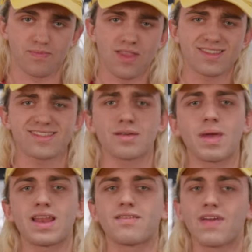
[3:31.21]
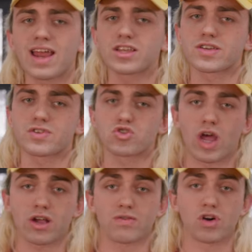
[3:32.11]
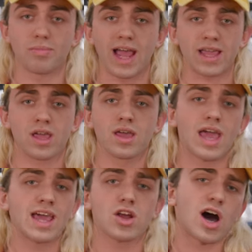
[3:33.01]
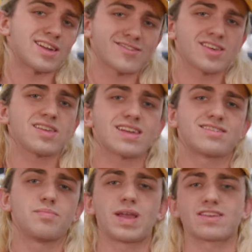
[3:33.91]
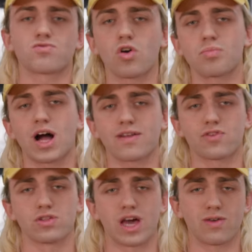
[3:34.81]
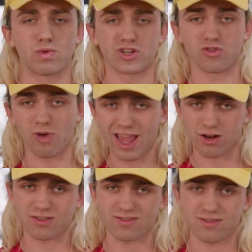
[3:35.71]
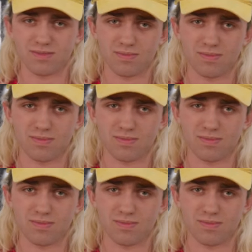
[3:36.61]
This is the main advantage of a trike over a bike, and honestly, that's the biggest roadblock for a lot of winter riders.